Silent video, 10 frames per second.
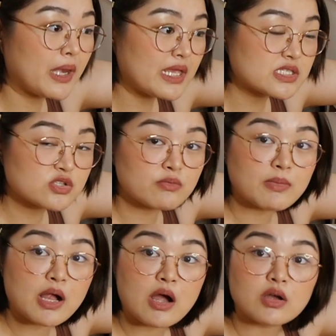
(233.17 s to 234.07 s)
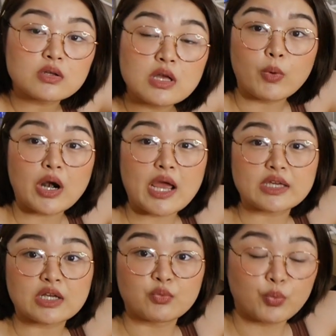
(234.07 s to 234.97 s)
place, kumbaga, where I
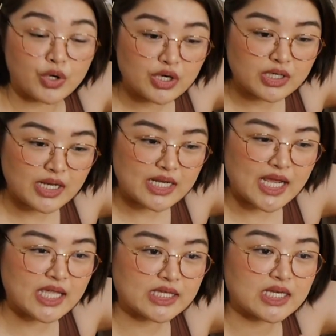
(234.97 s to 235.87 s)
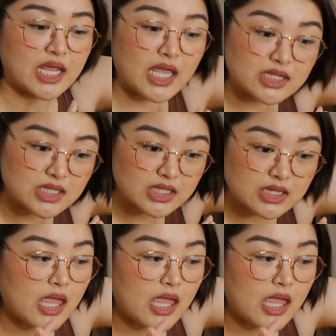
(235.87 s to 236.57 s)
can work and I can edit